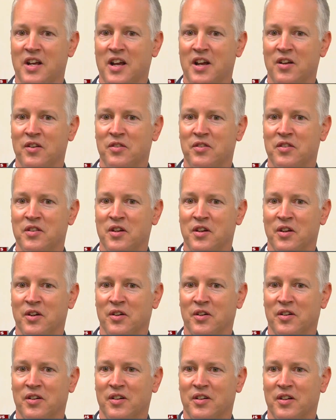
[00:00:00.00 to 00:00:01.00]
out
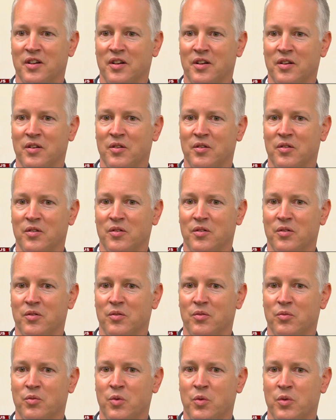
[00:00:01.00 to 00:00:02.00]
there, uh,
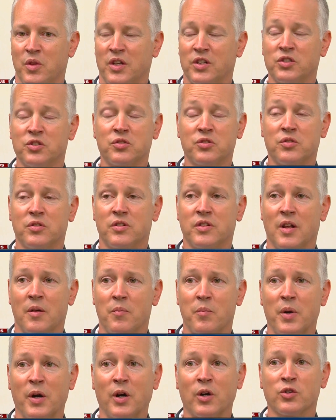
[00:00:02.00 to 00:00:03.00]
we think that
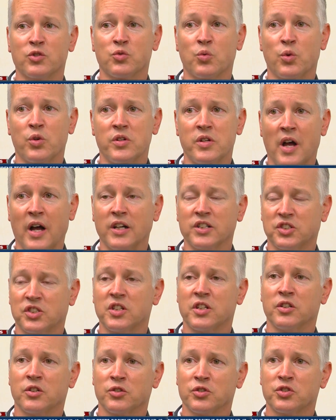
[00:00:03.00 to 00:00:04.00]
parents would not
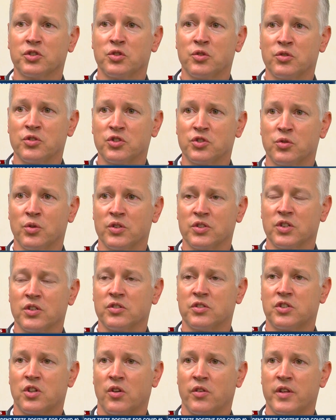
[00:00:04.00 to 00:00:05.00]
send their students to us
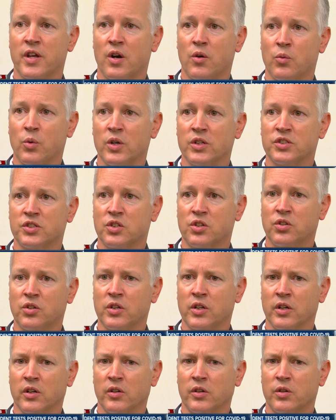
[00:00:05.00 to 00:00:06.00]
until that was
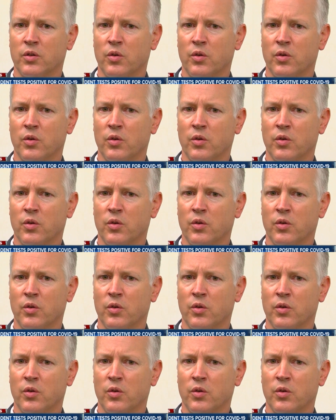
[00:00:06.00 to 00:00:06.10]
clear.